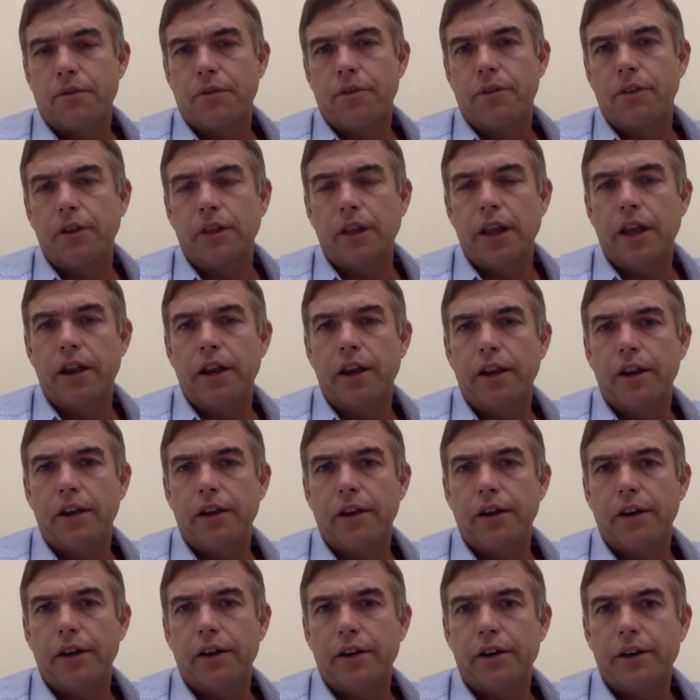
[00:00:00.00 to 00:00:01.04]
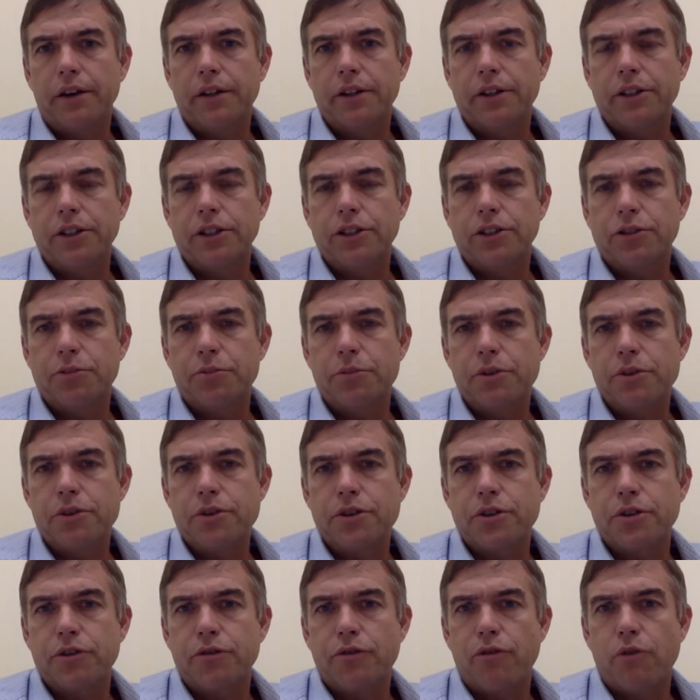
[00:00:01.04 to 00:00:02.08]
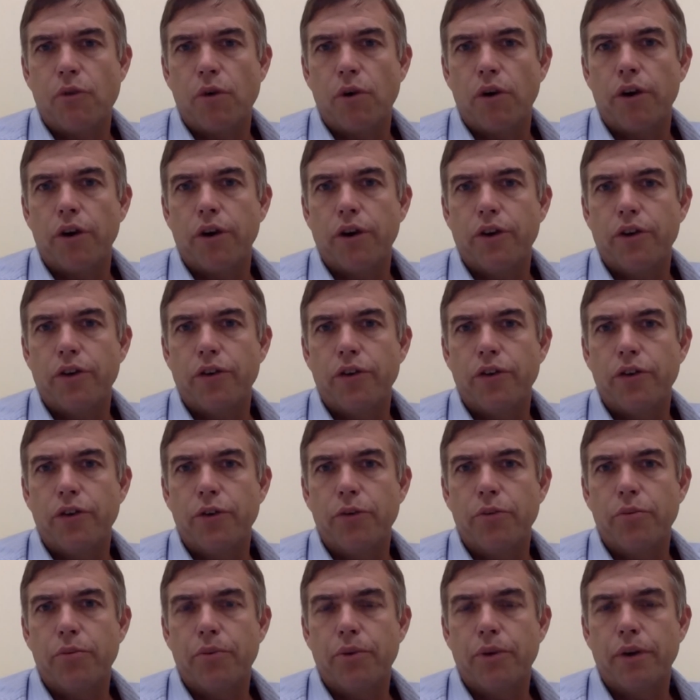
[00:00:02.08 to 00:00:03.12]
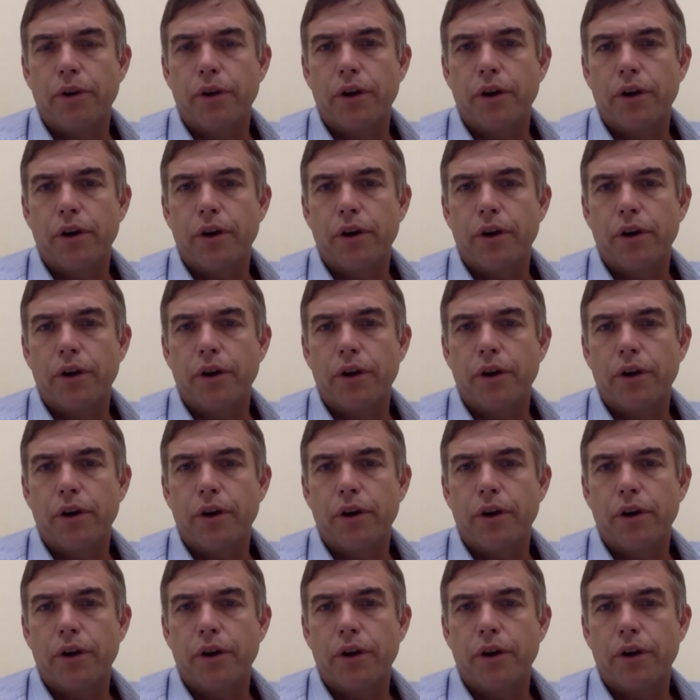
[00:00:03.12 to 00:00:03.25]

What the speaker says: the leading distribution for Hadoop,